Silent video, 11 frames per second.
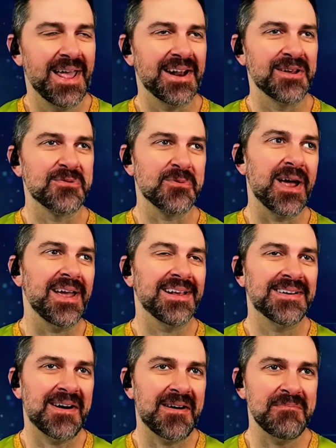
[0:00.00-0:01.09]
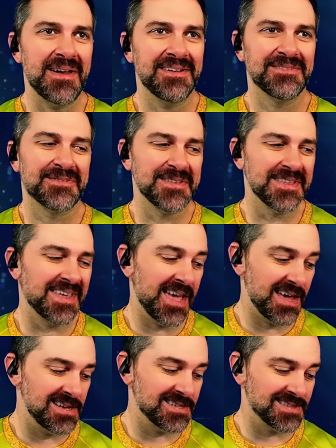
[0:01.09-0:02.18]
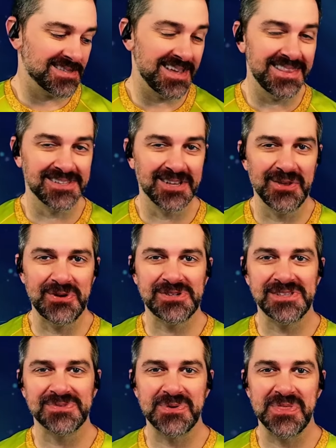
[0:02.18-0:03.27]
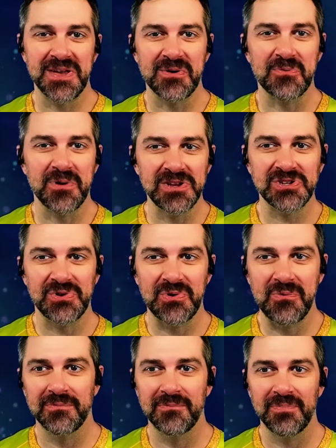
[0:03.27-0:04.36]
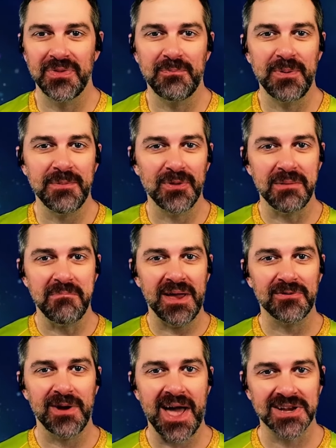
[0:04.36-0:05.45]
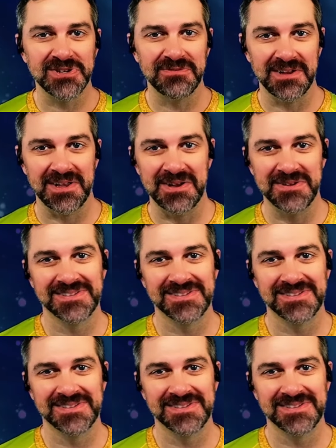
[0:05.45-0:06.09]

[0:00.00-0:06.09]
had a great comment for the cage and said the Talosians were the original people that made reaction videos.